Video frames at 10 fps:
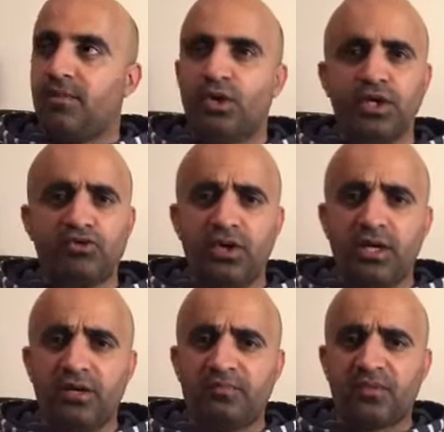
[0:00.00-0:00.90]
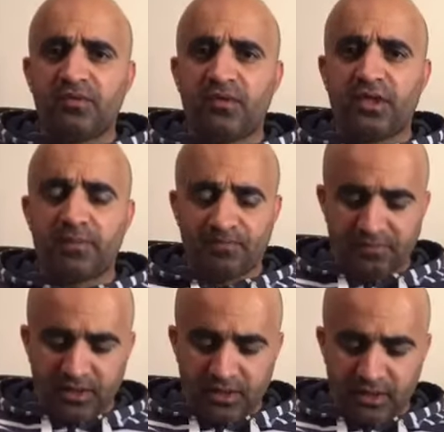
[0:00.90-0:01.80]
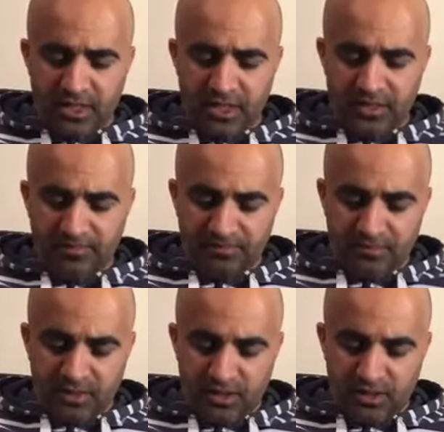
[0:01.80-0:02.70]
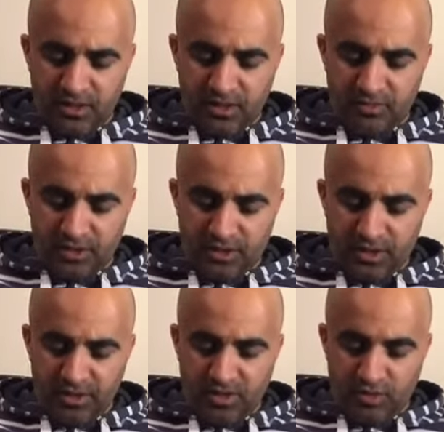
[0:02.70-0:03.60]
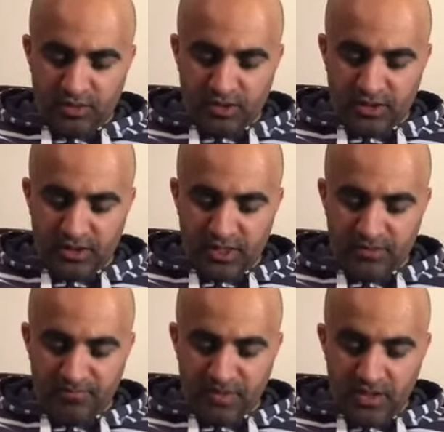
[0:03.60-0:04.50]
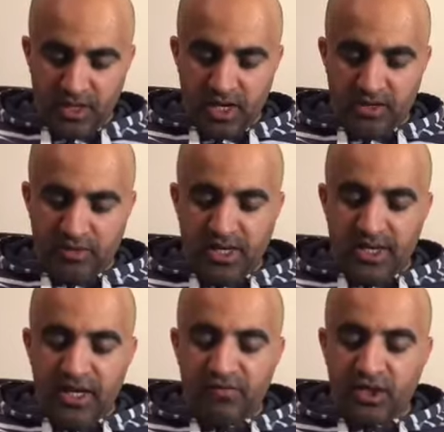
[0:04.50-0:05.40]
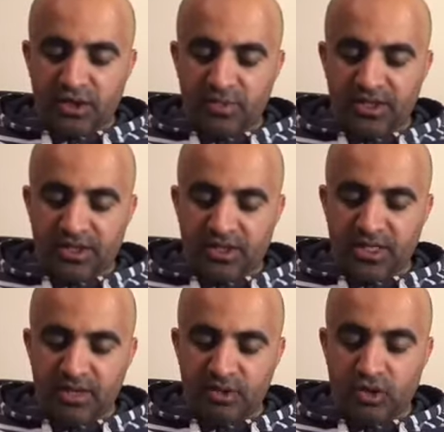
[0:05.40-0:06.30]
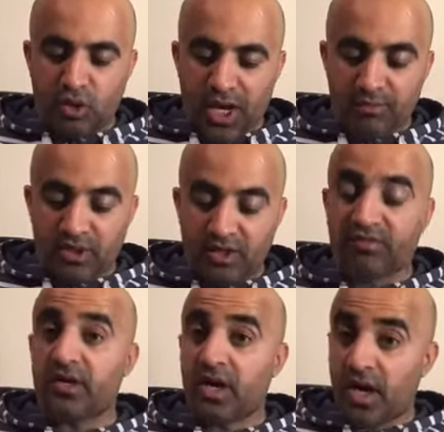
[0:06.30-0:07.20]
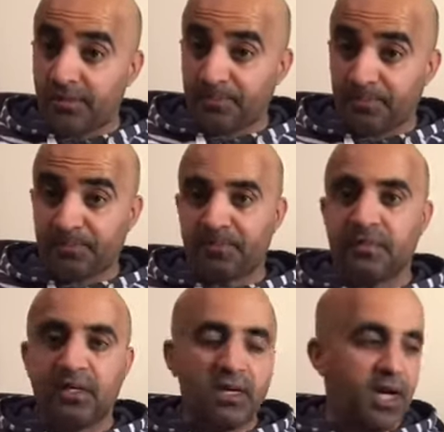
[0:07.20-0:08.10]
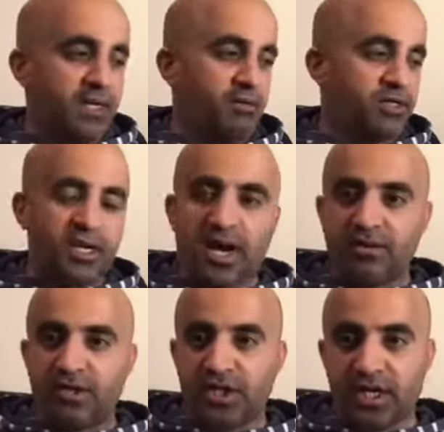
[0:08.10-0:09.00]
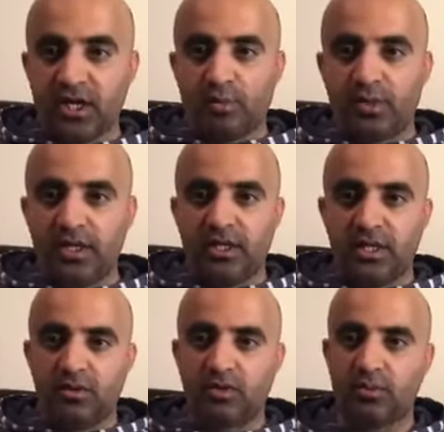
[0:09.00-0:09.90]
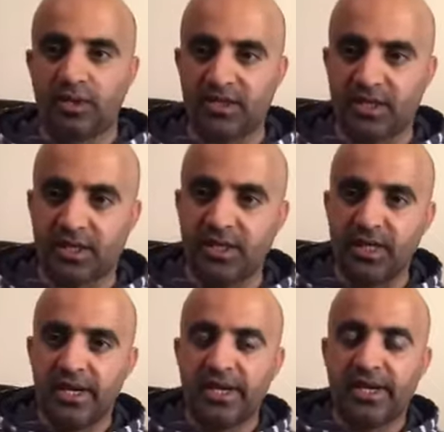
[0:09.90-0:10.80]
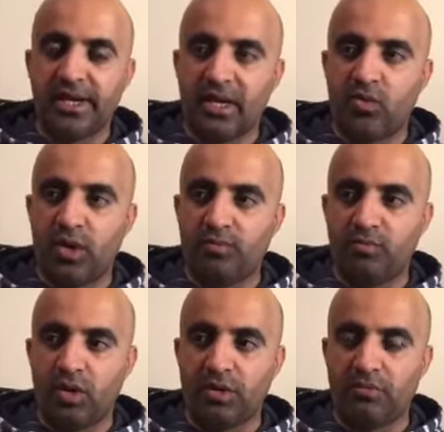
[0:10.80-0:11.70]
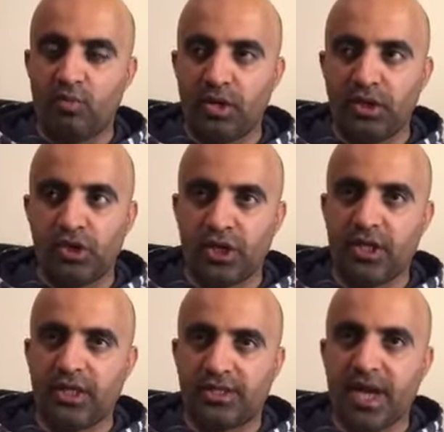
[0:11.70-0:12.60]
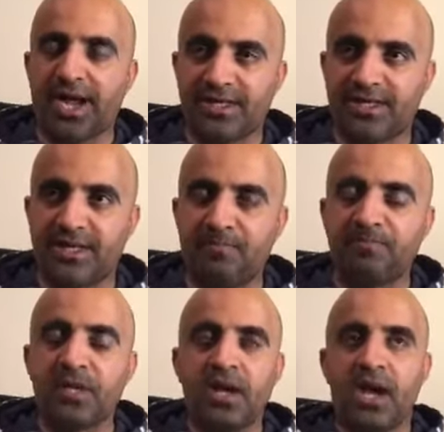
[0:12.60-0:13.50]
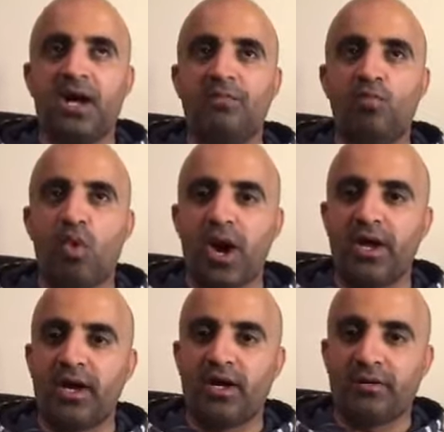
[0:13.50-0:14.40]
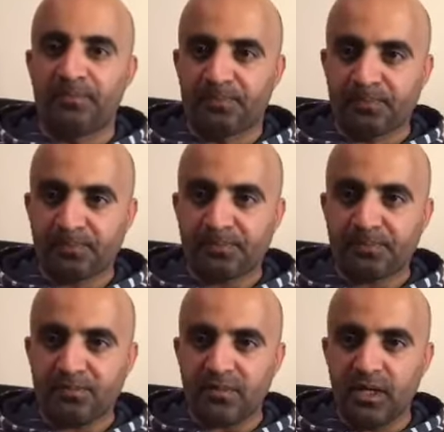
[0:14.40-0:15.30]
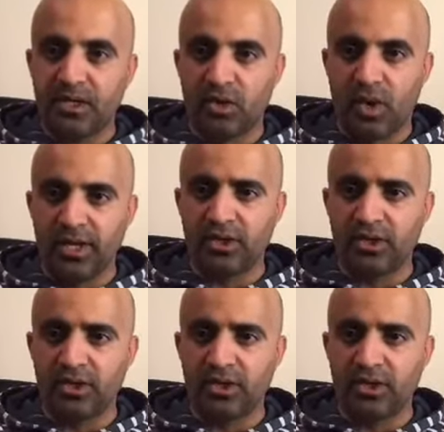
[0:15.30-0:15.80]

money tree for them. So I'm just getting up, what's his name? Aviation Minister's name is Ghulam Sarwar Khan, and he was the guy, you check it up, he was the one basically. When journalists asked him, why are you